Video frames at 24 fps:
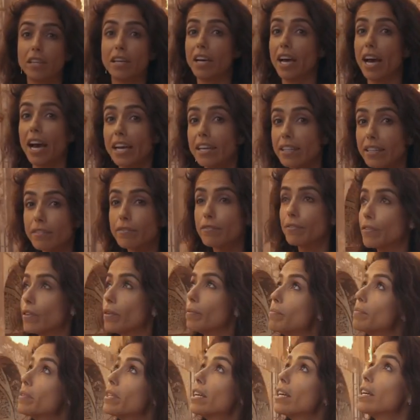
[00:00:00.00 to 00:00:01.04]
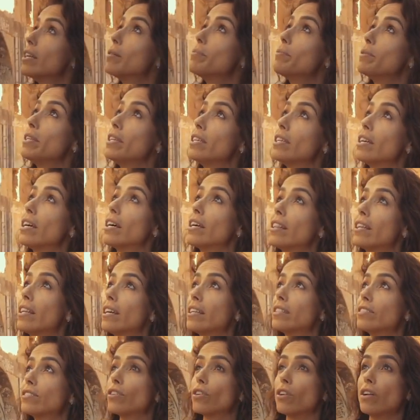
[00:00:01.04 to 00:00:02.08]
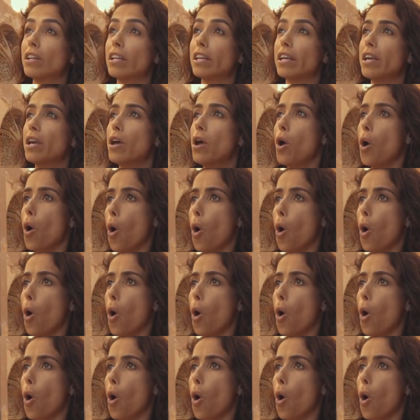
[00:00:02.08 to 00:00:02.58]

hiding from the enemy and then suddenly